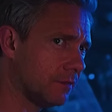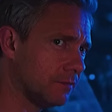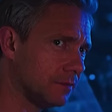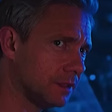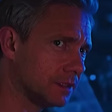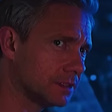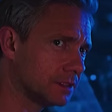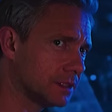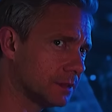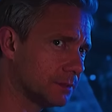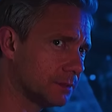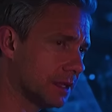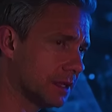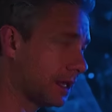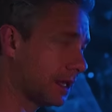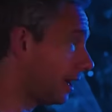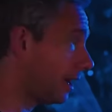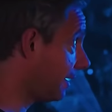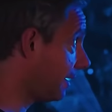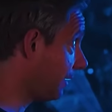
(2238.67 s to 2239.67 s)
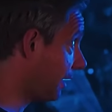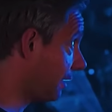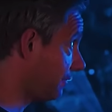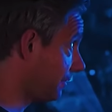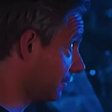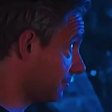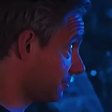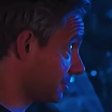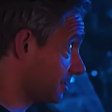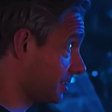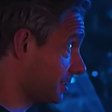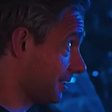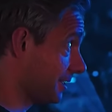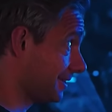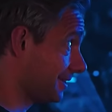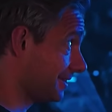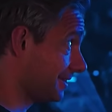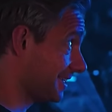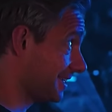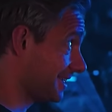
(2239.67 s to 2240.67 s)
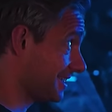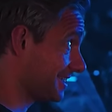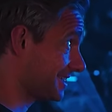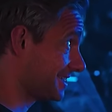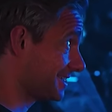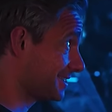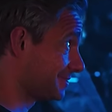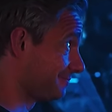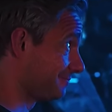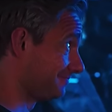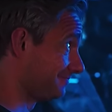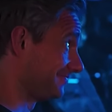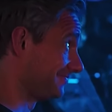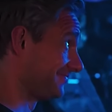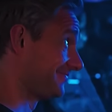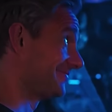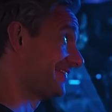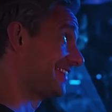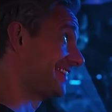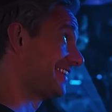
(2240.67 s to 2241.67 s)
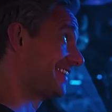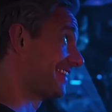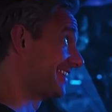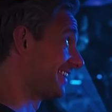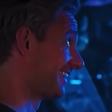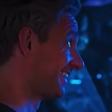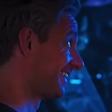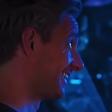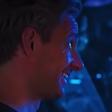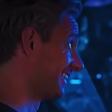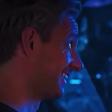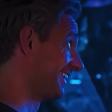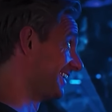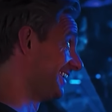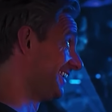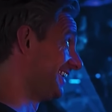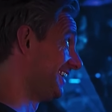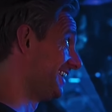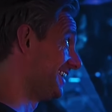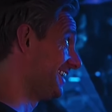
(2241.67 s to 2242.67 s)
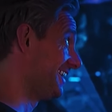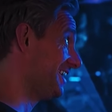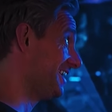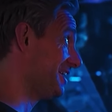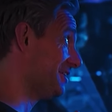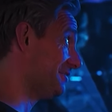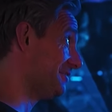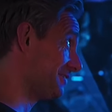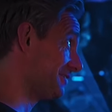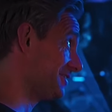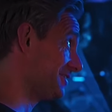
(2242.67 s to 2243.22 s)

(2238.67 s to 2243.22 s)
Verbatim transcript: and Bilbo tells them that there's only one kid in the world capable of building the